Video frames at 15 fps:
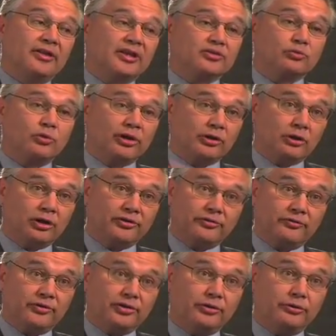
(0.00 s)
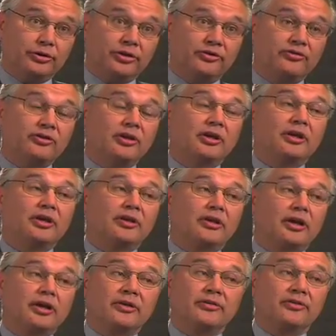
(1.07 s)
That's one loss of the units.
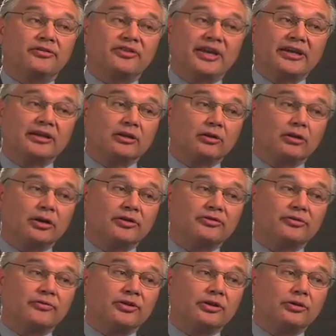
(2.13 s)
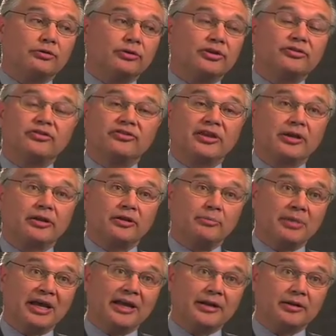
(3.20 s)
The second loss of the units is out of the
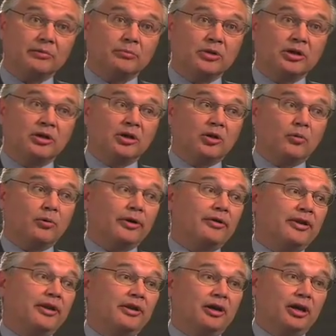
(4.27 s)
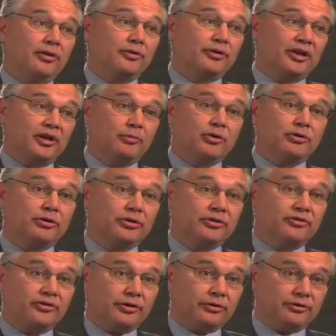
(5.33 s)
bottom, where in other
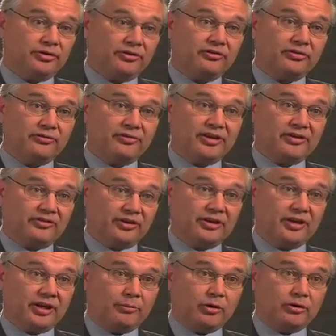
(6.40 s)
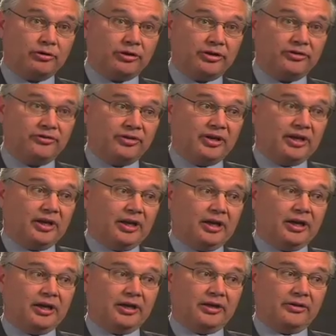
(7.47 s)
neighborhoods that are disinvested neighborhoods,
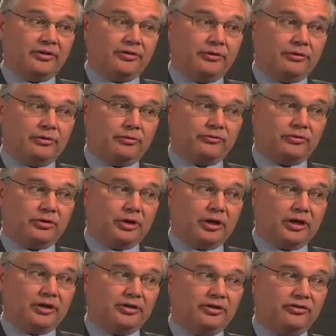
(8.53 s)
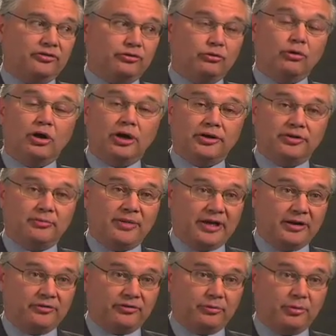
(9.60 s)
it's too hard to
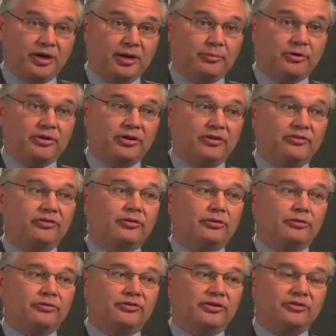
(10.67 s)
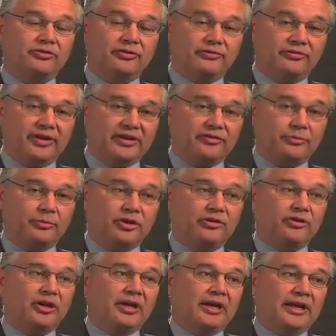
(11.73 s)
manage the properties, there's
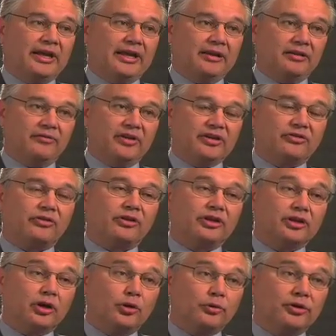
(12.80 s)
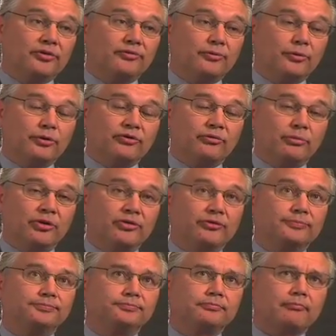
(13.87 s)
disinvestment, and eventually code enforcement